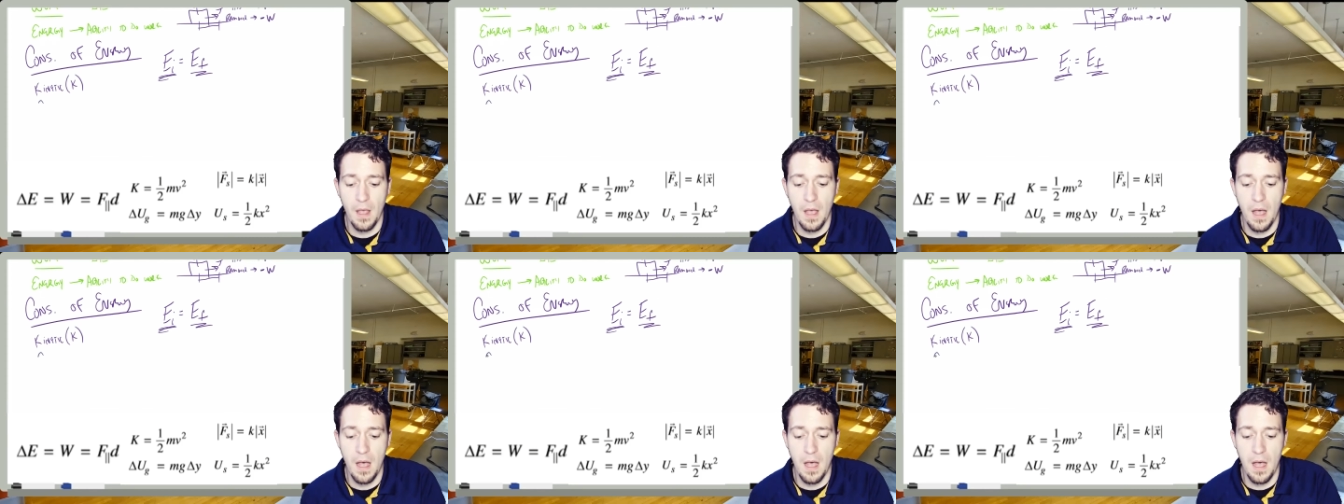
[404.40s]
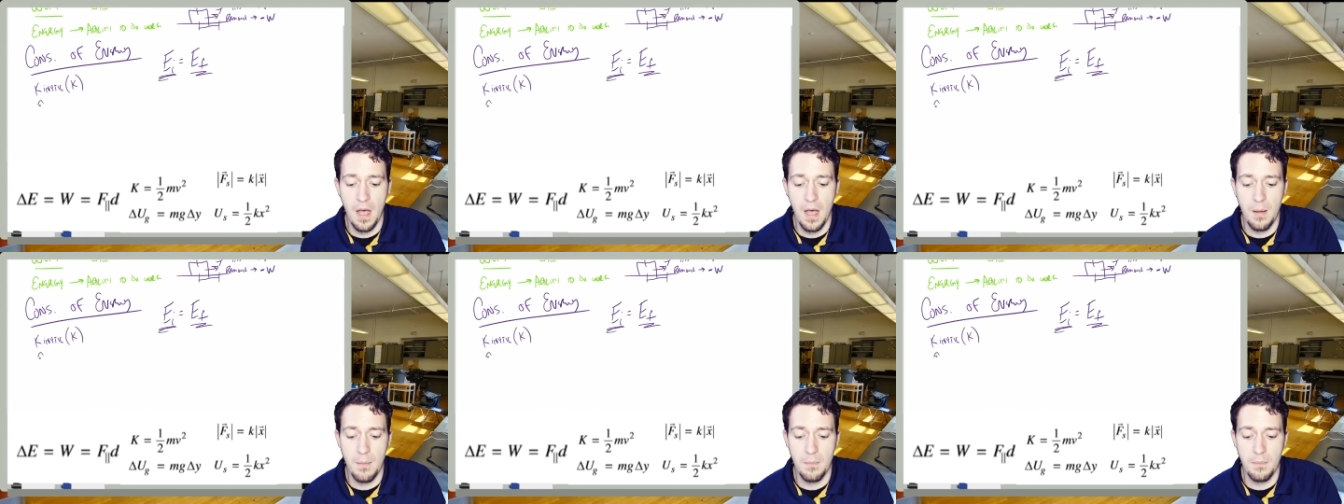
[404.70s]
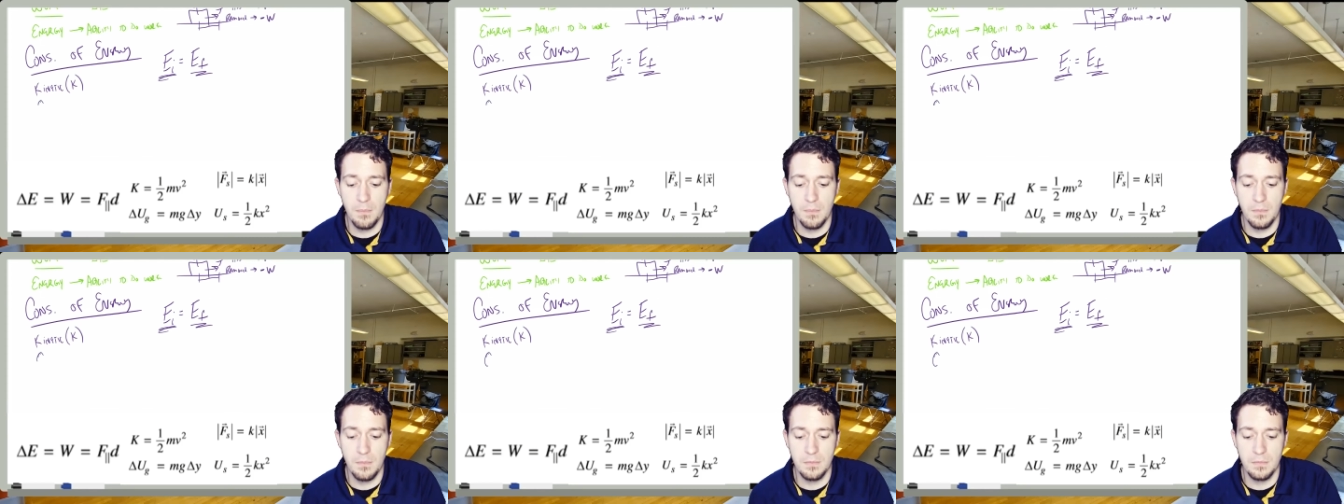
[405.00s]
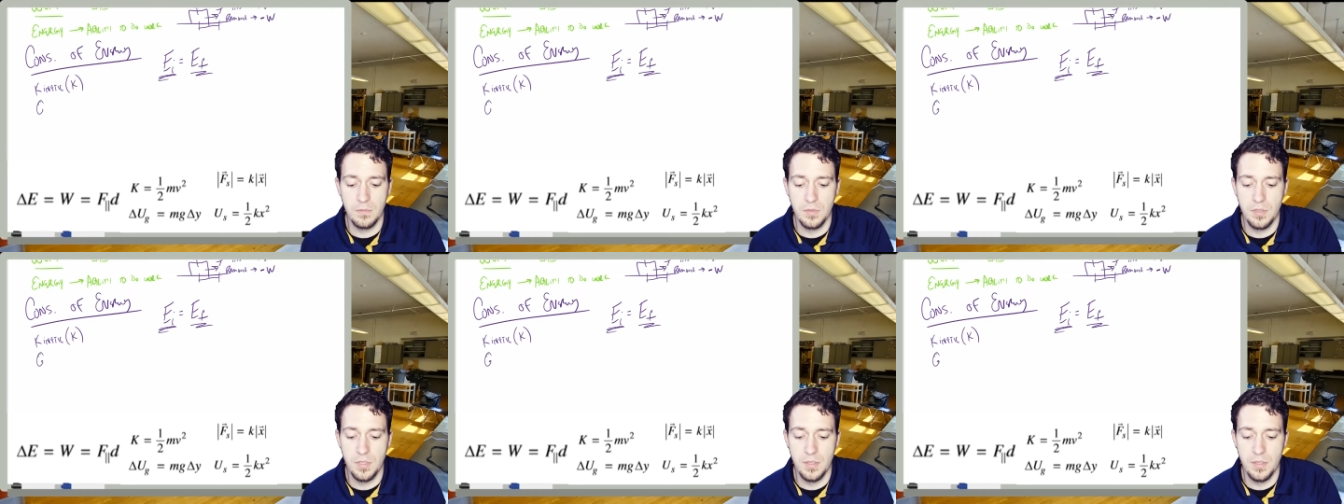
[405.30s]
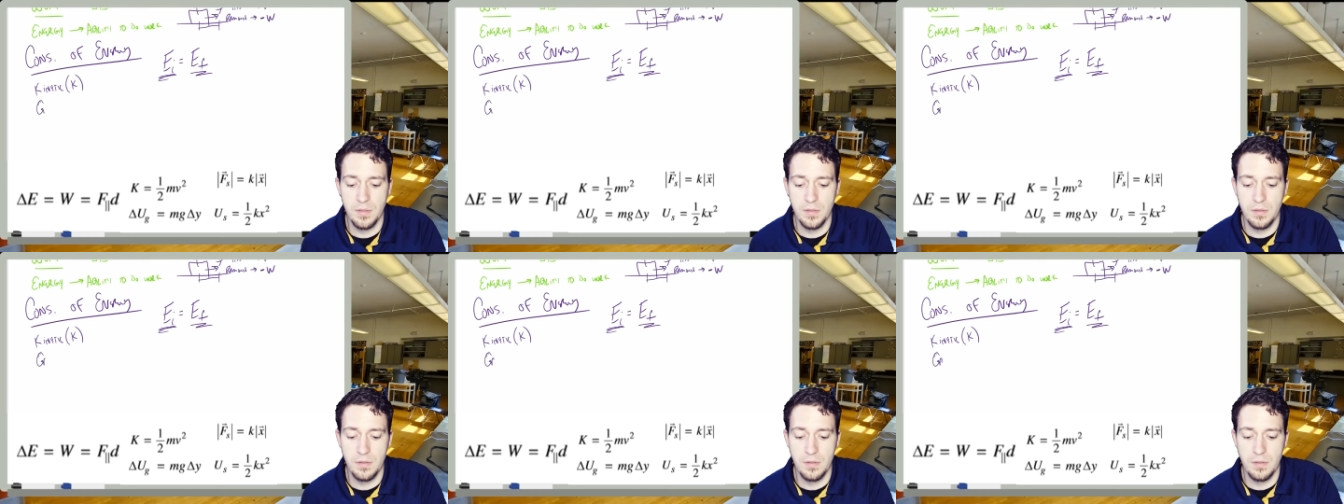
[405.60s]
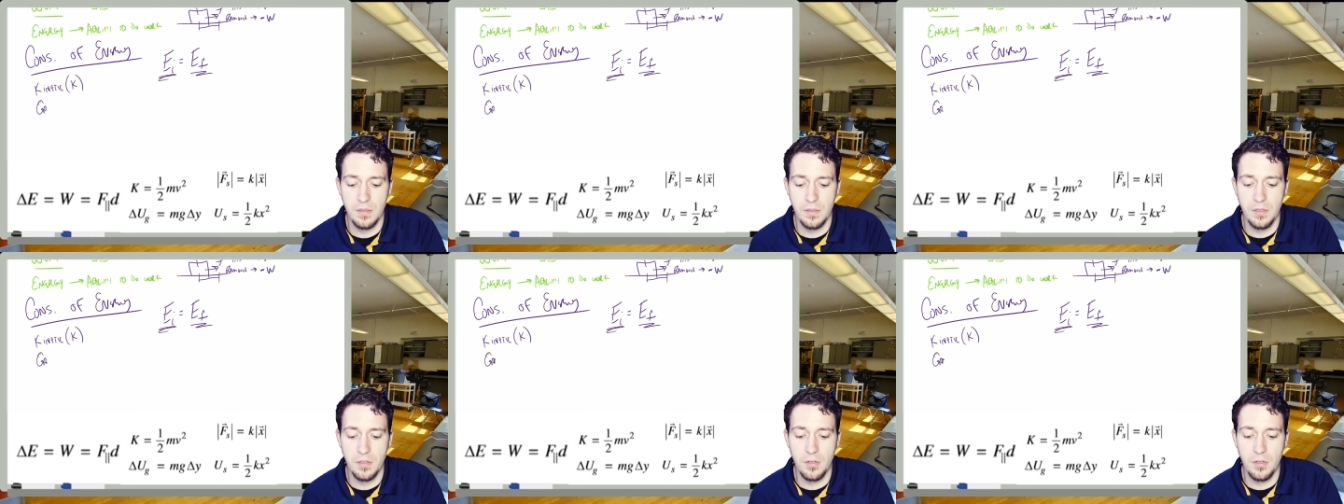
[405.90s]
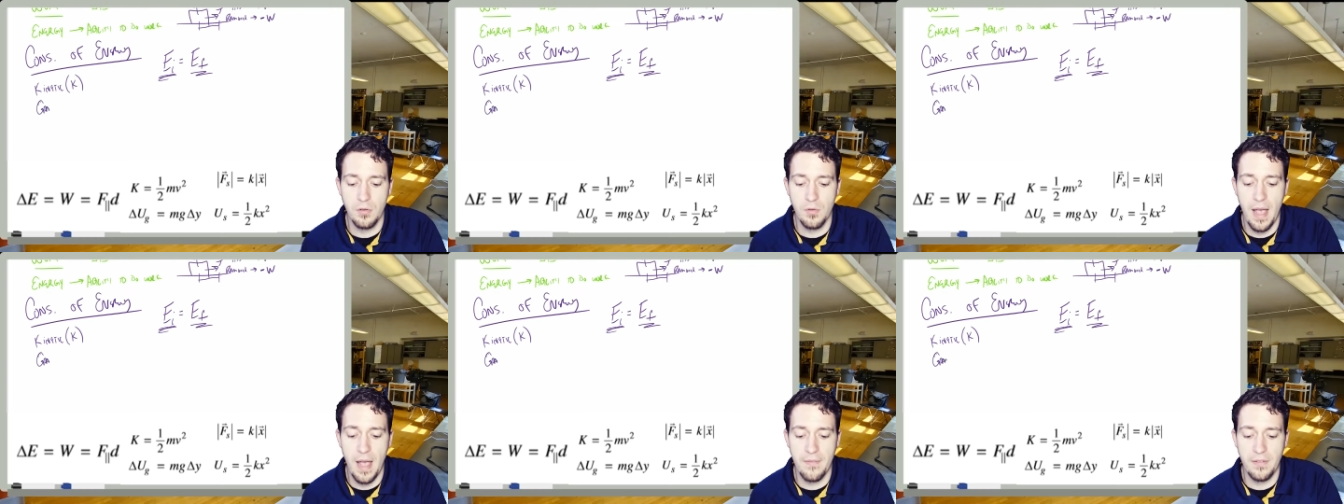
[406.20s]
um, geez,
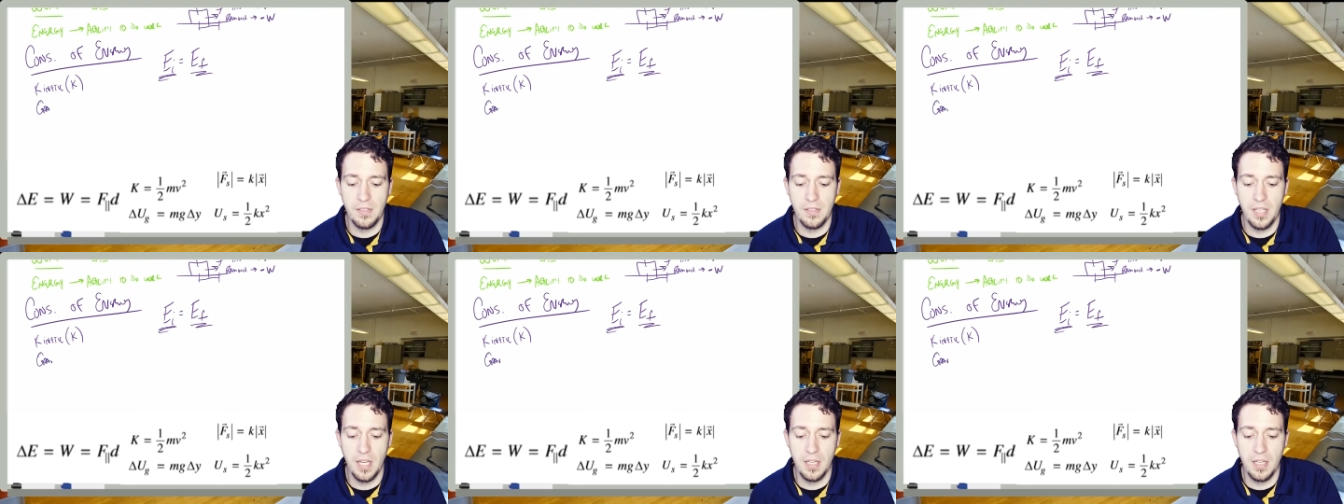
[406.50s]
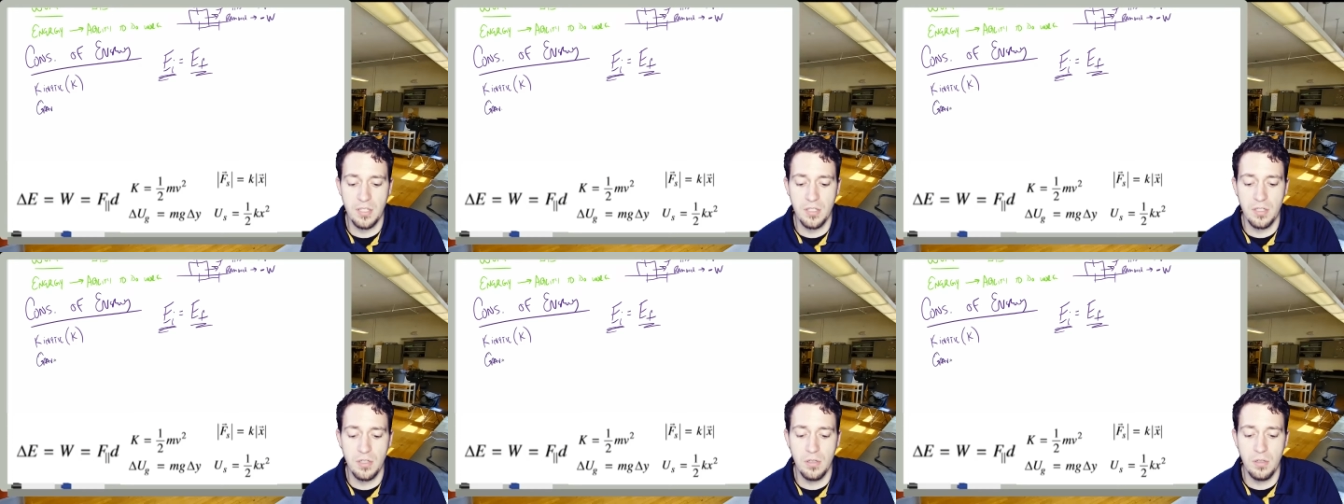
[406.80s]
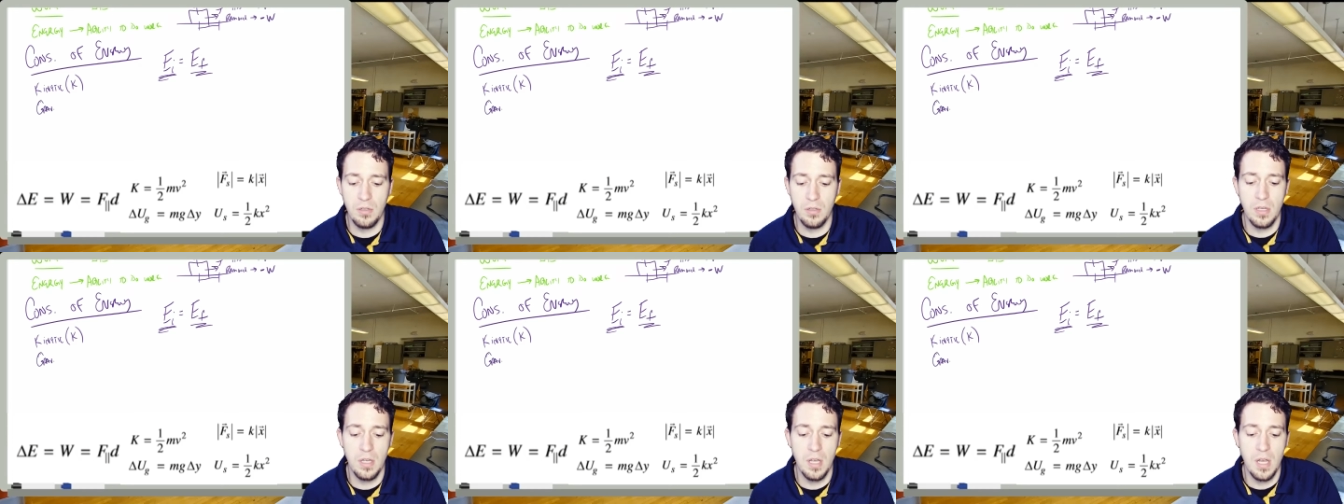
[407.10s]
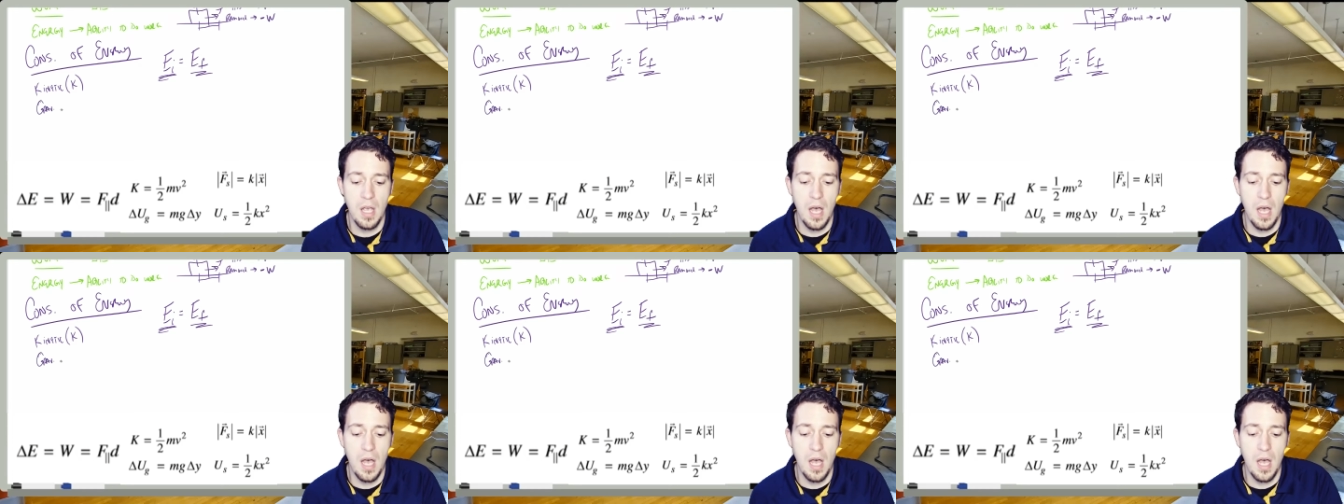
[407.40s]
gravitational